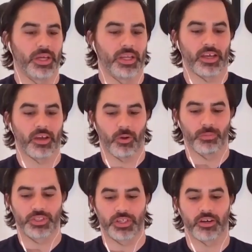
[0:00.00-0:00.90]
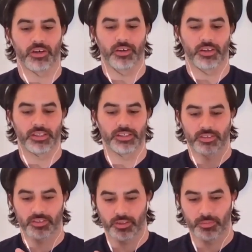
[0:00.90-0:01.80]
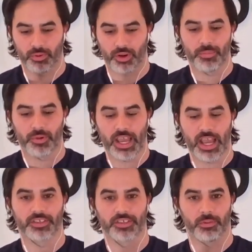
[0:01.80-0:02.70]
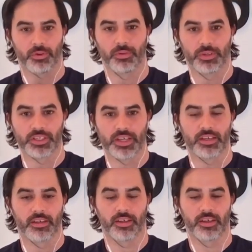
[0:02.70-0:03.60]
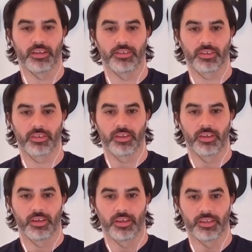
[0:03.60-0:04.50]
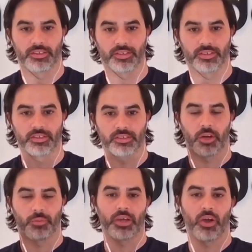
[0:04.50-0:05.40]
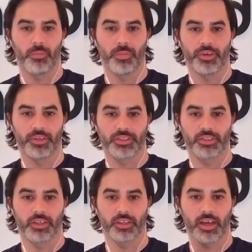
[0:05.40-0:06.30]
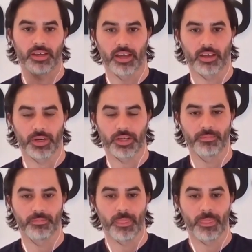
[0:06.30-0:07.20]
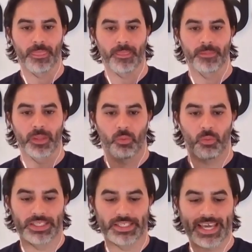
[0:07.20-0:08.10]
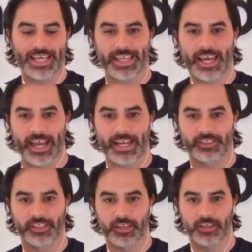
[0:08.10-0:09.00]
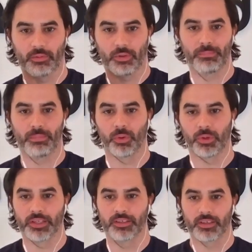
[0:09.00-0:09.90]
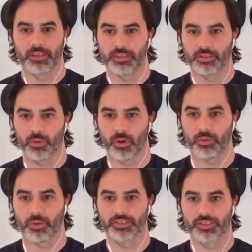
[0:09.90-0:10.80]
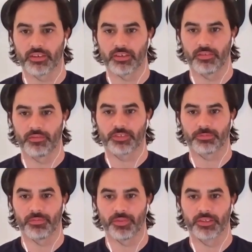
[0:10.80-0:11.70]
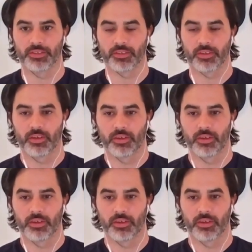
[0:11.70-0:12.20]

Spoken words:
But a home share is the primary asset that we're originating, and in this instance, it's helping homeowners unlock equity. We take that asset and we pool it into our real estate investment funds.